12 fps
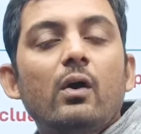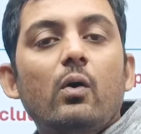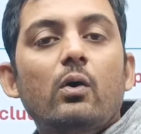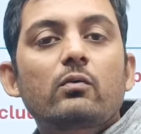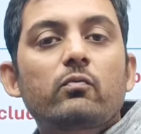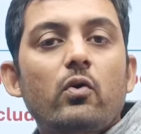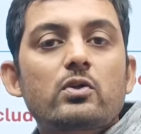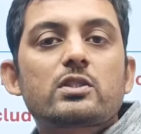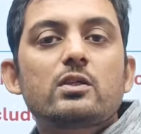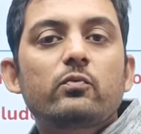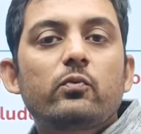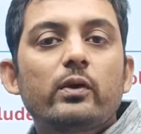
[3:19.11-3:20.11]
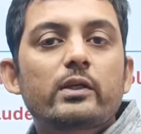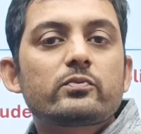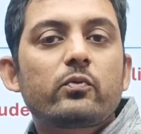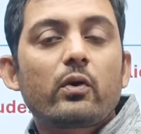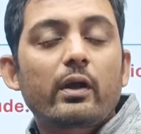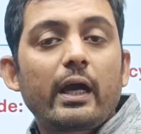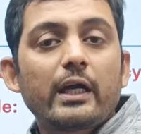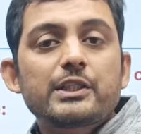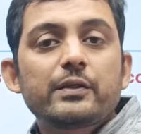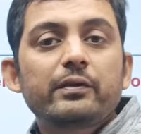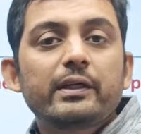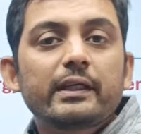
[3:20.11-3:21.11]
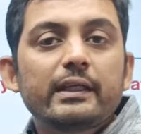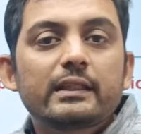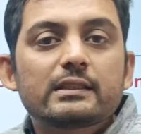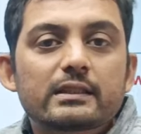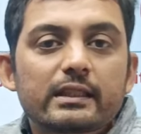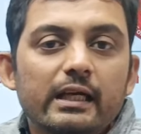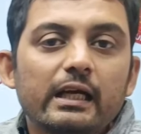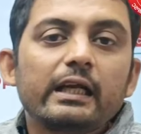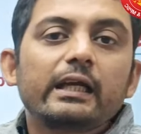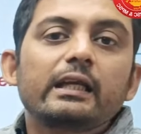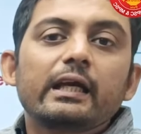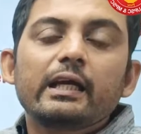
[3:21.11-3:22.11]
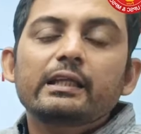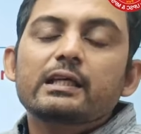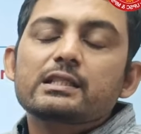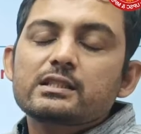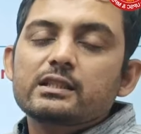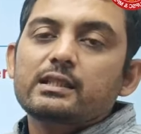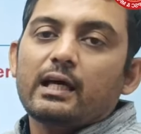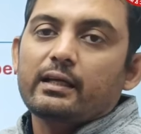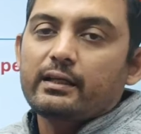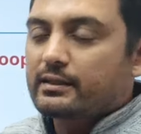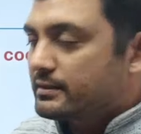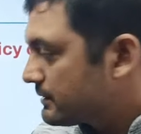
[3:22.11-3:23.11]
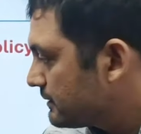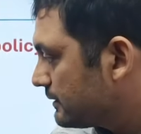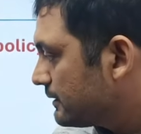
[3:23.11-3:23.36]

on fossil fuels for achieving its clean energy targets.